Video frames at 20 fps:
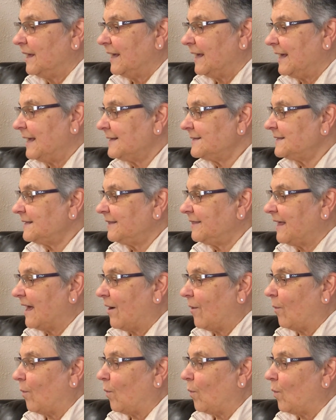Isn't that
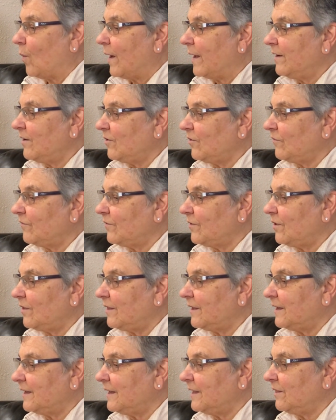wonderful?
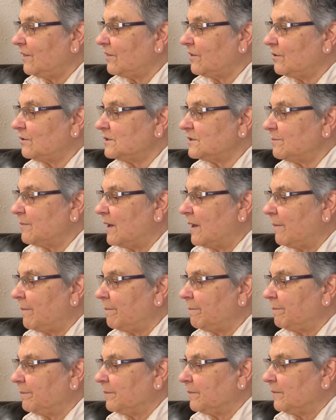Enthused
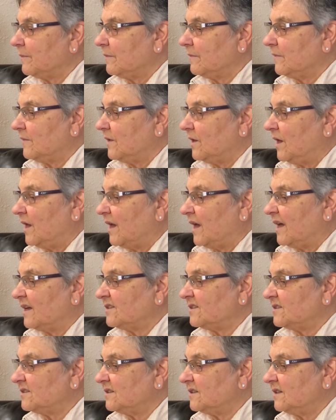Mum.
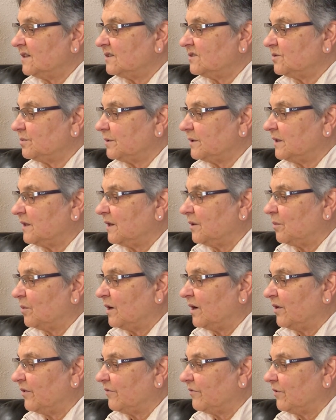Yes, it's really
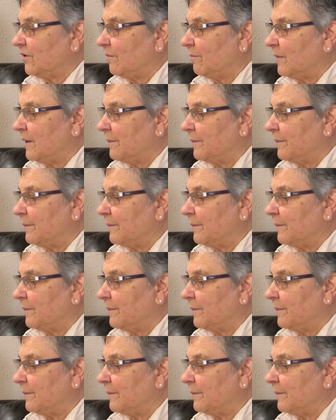wonderful,